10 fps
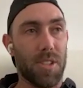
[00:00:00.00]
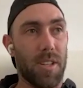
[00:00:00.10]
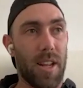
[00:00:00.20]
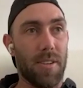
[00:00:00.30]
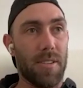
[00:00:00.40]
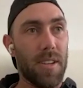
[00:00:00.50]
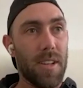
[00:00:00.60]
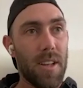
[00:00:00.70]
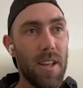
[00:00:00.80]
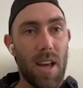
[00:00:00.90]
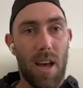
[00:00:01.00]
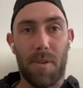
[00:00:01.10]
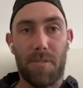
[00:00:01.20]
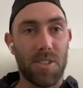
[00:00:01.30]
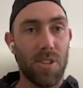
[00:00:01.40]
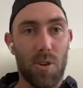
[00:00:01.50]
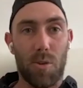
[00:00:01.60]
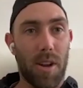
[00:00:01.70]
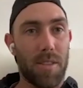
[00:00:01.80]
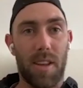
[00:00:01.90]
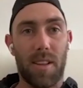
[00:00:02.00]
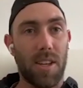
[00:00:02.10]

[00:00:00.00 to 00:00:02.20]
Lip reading: And then if it's not quite there,